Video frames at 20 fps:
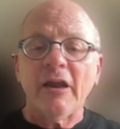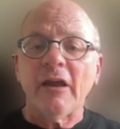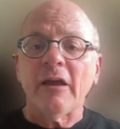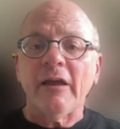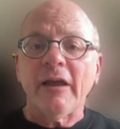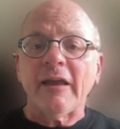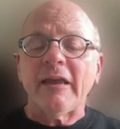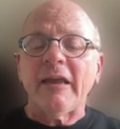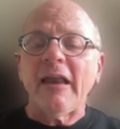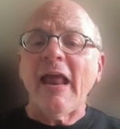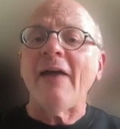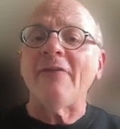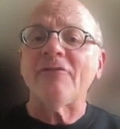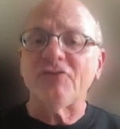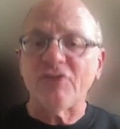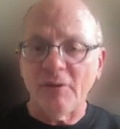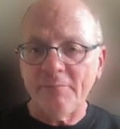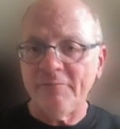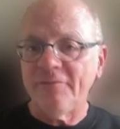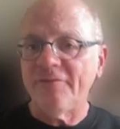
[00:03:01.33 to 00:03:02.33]
I can have
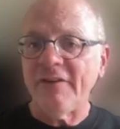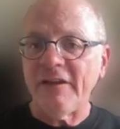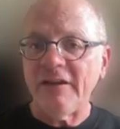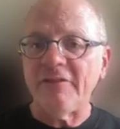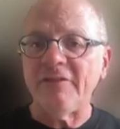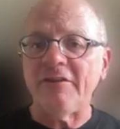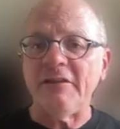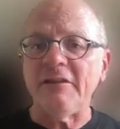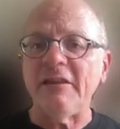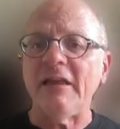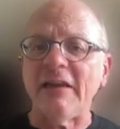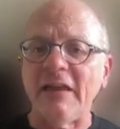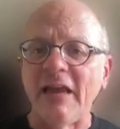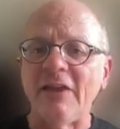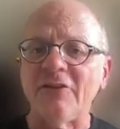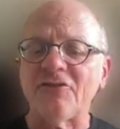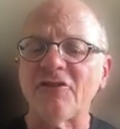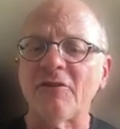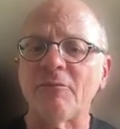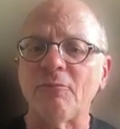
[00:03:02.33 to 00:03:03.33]
some faith in, that it
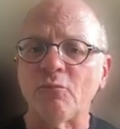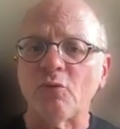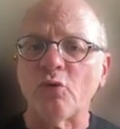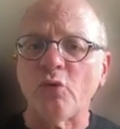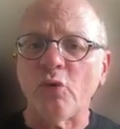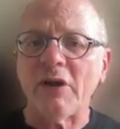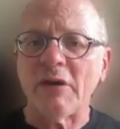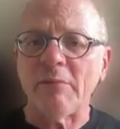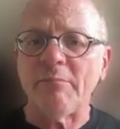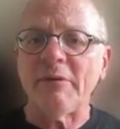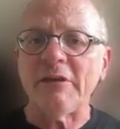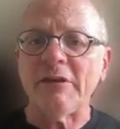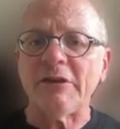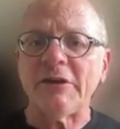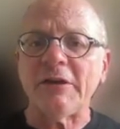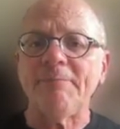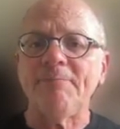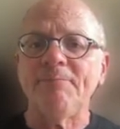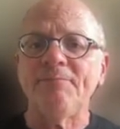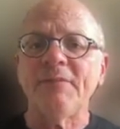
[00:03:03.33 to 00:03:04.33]
has some
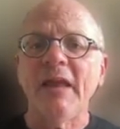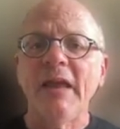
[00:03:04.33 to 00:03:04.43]
credibility.